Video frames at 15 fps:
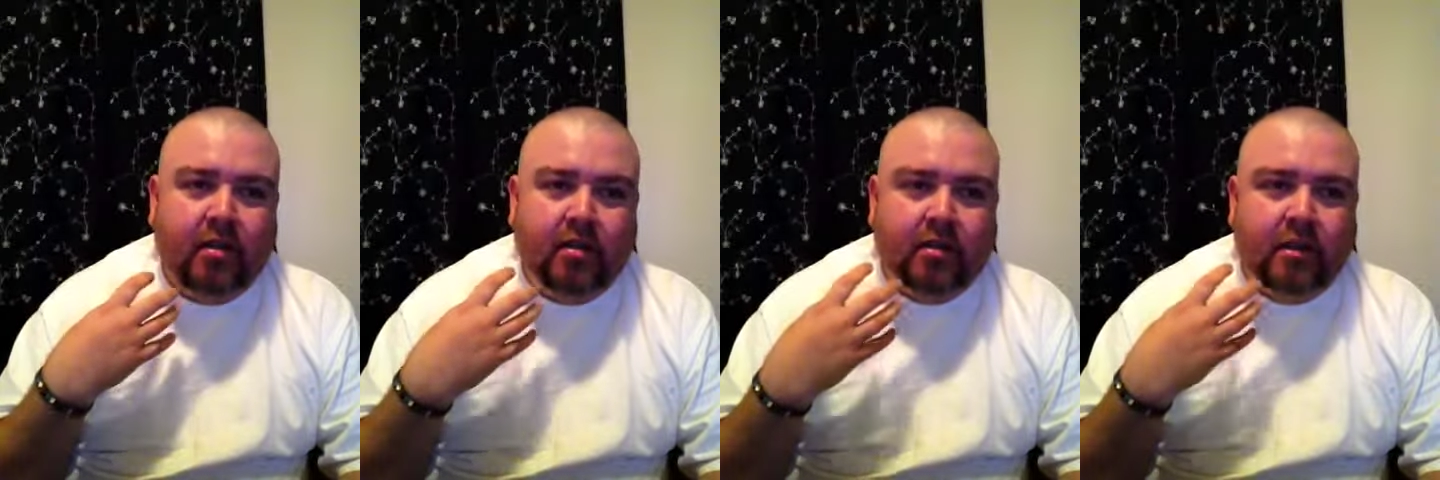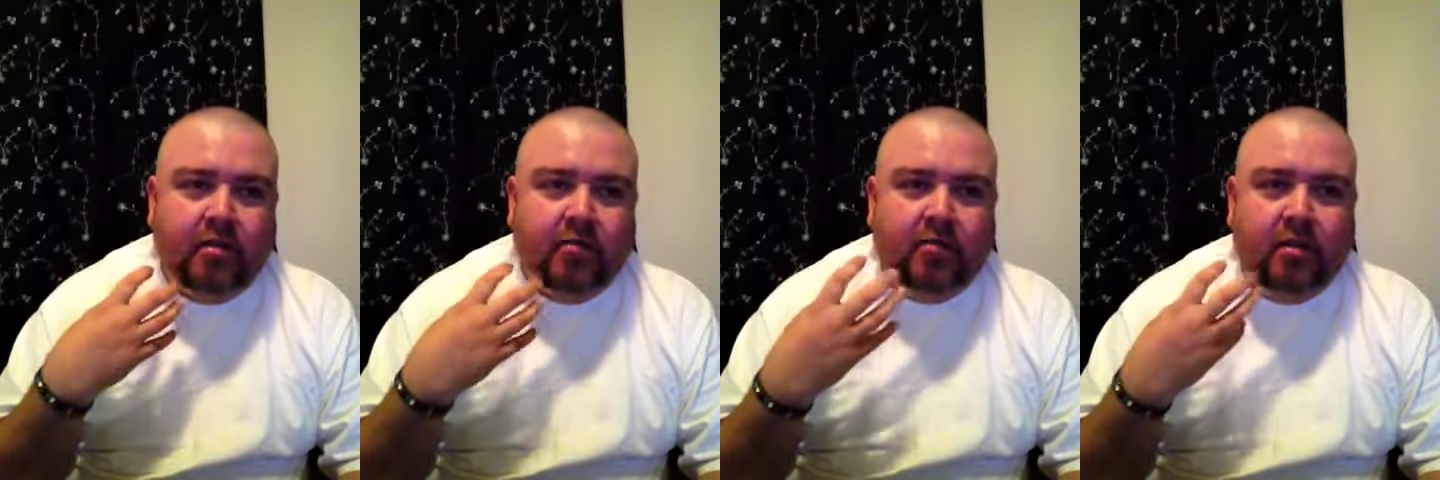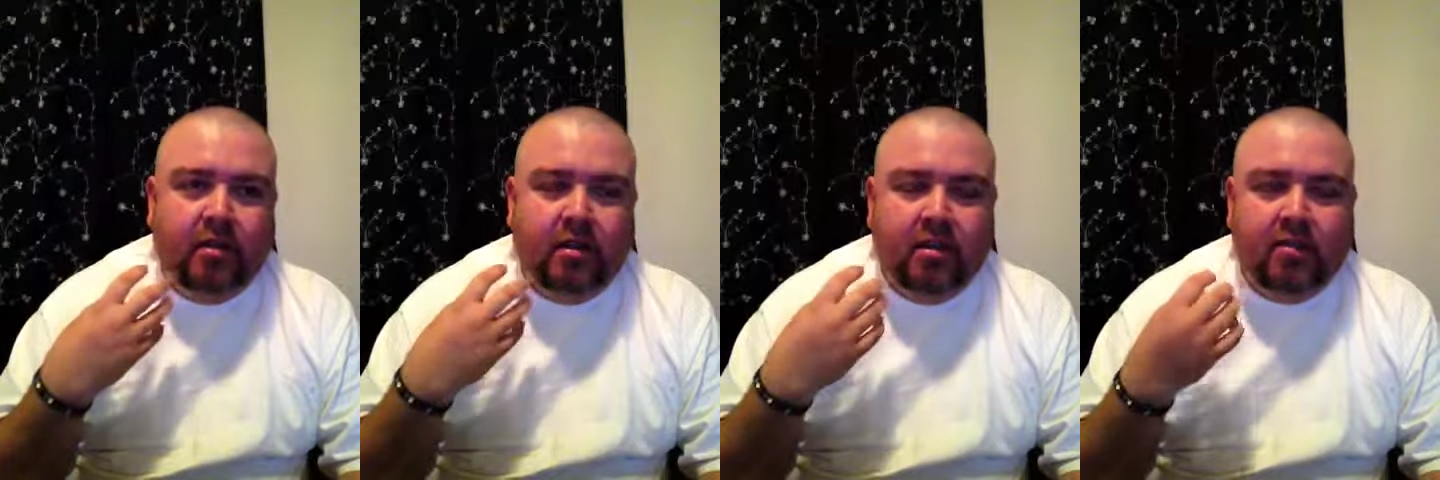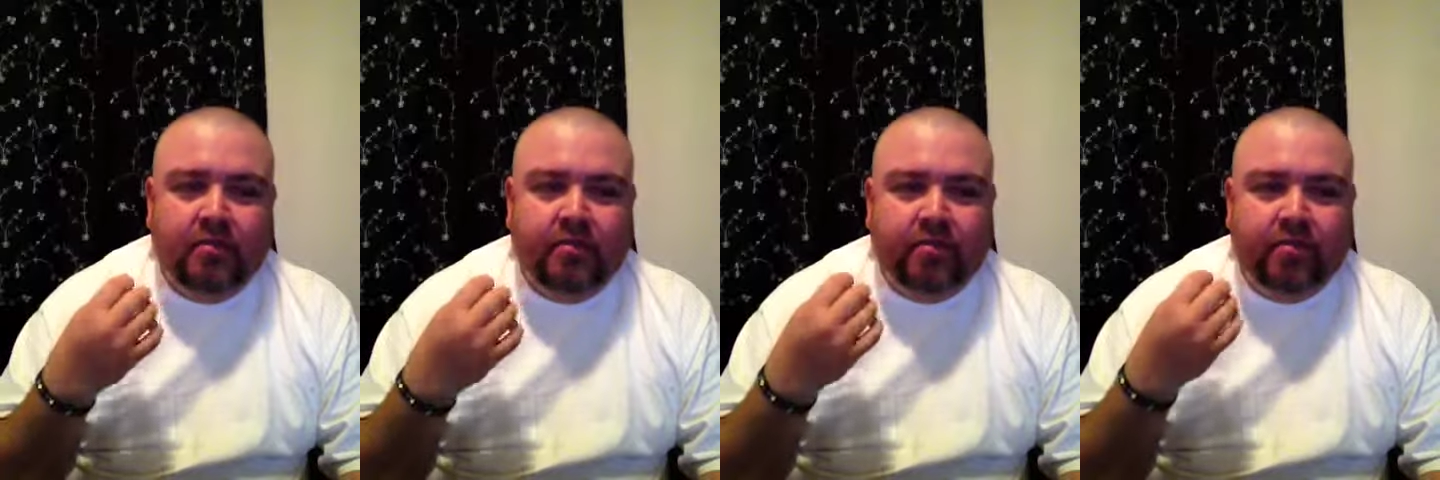Like
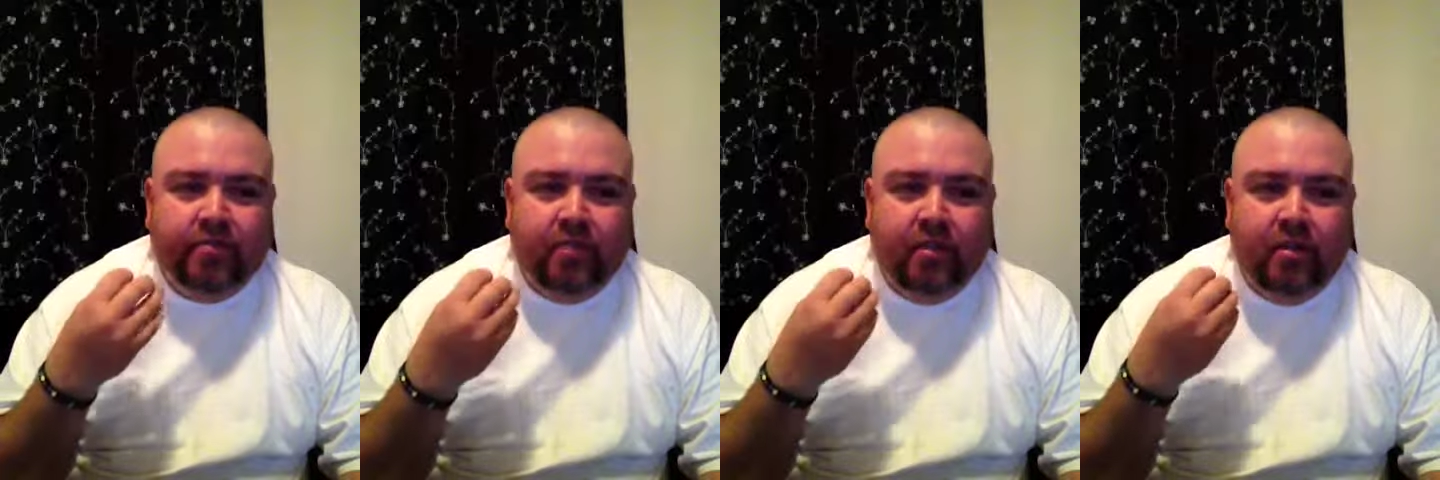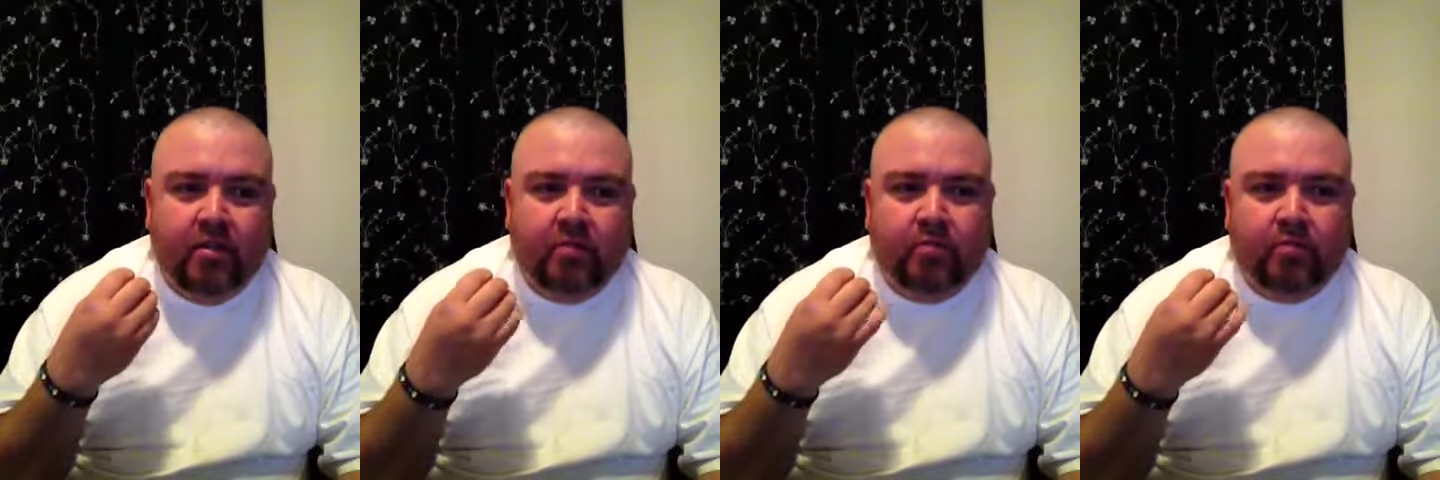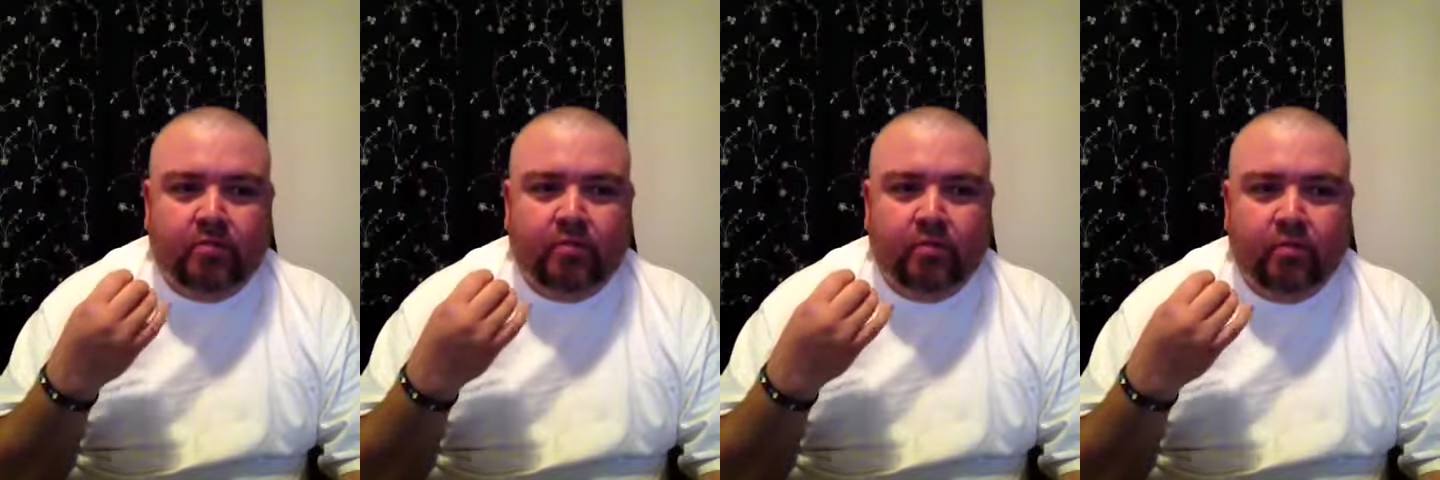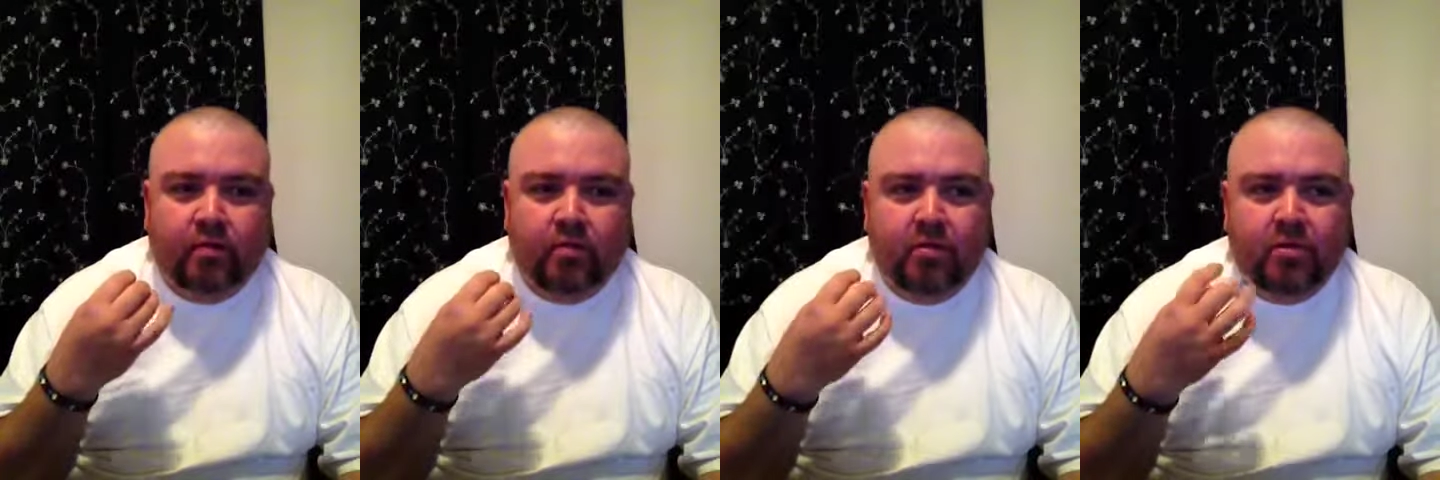when
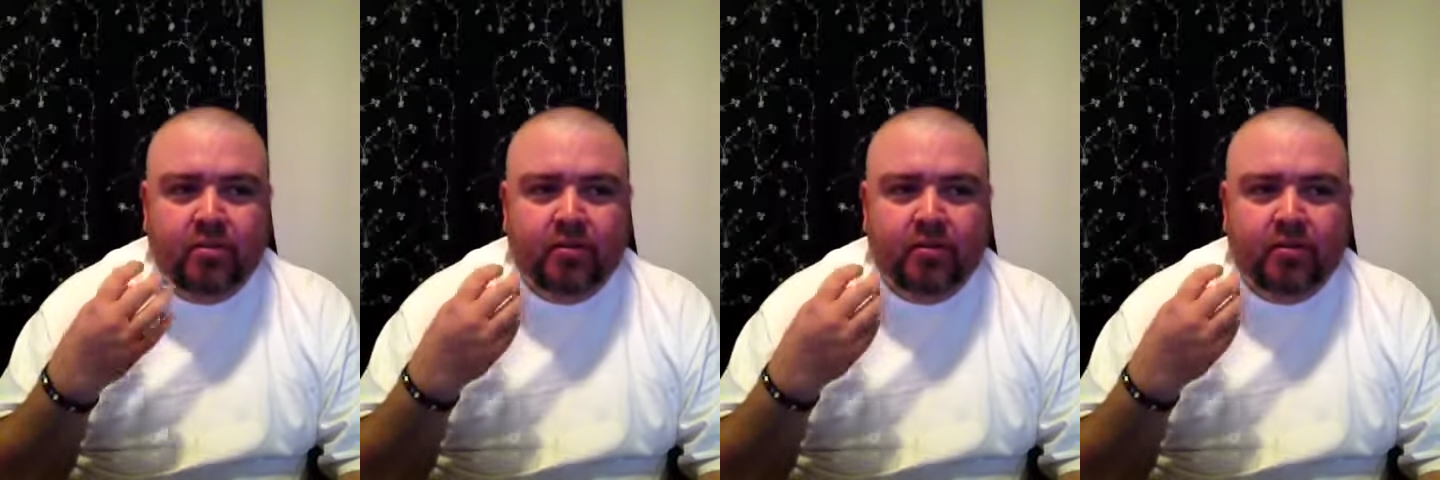you